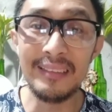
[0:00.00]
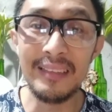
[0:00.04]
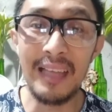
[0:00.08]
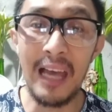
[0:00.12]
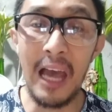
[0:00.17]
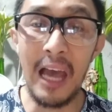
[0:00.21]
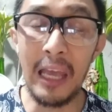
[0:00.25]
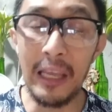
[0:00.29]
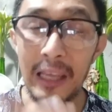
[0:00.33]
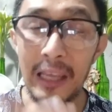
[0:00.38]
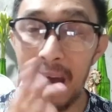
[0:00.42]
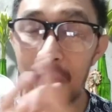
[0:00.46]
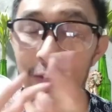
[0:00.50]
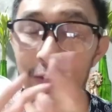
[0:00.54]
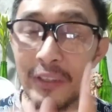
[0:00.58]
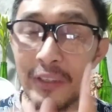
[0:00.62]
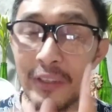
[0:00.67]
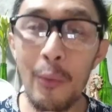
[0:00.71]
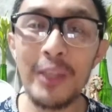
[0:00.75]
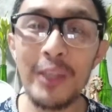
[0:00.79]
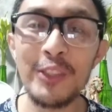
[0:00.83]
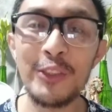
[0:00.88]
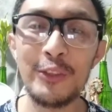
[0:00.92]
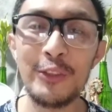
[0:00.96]
I have a
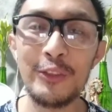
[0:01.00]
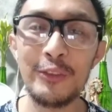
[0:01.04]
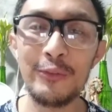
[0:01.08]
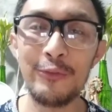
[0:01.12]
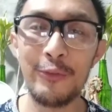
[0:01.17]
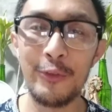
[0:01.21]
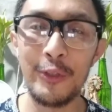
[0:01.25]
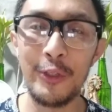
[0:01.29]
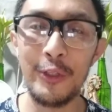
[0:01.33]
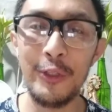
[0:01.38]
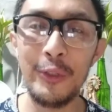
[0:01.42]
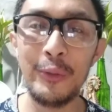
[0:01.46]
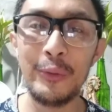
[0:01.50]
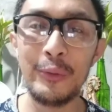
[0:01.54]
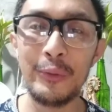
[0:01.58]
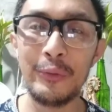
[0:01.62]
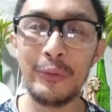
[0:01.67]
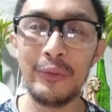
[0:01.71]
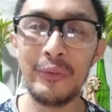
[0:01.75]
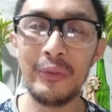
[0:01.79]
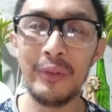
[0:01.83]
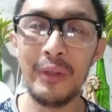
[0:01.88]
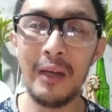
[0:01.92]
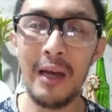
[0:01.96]
question for
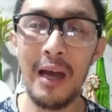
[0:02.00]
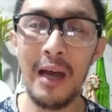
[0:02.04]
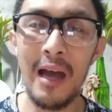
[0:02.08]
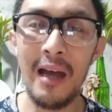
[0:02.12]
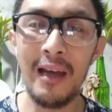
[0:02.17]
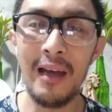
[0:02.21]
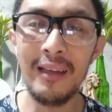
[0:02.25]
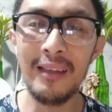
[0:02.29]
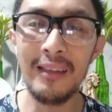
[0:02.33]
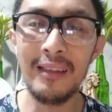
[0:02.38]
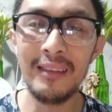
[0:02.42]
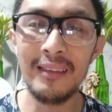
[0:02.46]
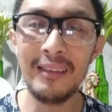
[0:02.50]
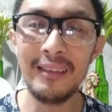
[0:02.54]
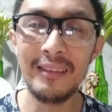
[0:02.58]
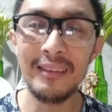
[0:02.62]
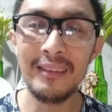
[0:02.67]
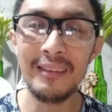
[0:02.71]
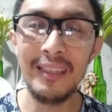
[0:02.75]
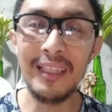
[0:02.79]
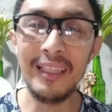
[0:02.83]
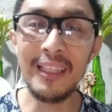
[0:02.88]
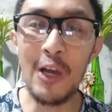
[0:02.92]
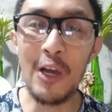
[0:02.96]
you.
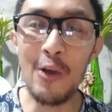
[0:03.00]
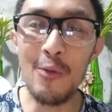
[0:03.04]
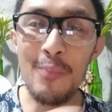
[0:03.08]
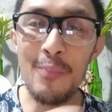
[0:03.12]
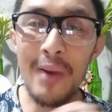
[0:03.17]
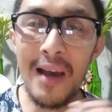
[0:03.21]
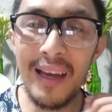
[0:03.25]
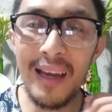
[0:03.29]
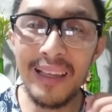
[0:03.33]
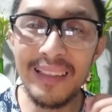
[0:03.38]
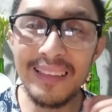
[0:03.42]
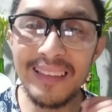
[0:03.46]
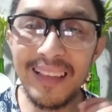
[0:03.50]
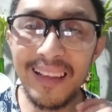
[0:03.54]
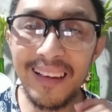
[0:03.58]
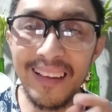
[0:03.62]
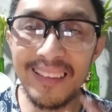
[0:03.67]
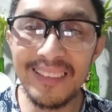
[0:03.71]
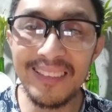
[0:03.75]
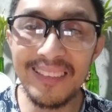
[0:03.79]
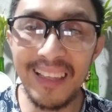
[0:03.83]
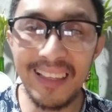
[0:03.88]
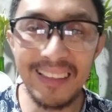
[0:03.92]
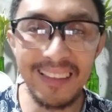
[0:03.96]
Ikaw ba ay
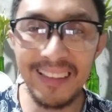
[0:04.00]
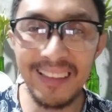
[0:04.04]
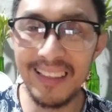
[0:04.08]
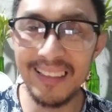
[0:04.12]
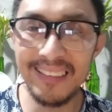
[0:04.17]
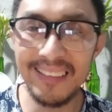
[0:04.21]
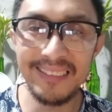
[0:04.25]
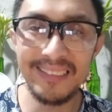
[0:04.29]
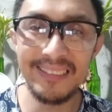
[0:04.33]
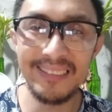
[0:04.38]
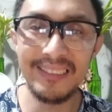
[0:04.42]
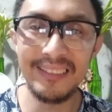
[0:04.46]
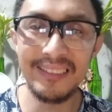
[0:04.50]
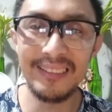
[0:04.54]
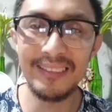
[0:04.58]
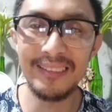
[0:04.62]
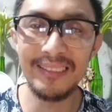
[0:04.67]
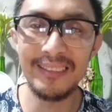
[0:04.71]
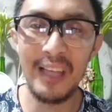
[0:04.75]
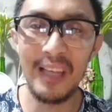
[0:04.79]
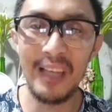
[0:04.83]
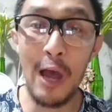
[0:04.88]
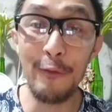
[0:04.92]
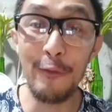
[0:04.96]
na-reject na?
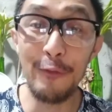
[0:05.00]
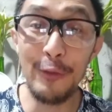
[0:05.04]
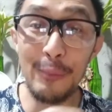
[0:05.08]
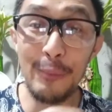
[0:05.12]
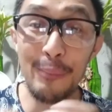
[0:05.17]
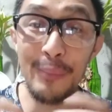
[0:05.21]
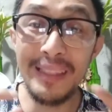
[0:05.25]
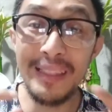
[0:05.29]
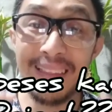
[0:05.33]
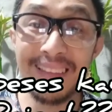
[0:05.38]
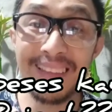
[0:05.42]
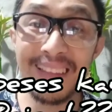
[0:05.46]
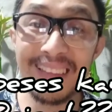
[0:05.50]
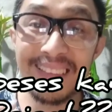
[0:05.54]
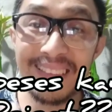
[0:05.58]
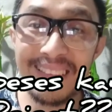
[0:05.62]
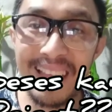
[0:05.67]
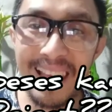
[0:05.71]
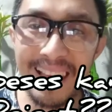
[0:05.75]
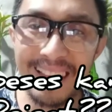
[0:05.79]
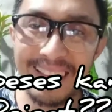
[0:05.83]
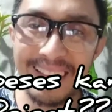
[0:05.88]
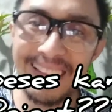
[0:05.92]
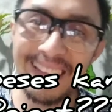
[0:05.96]
Have you been
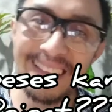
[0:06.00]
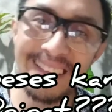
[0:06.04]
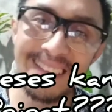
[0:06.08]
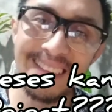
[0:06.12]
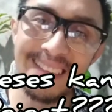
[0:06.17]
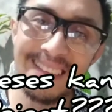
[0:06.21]
rejected?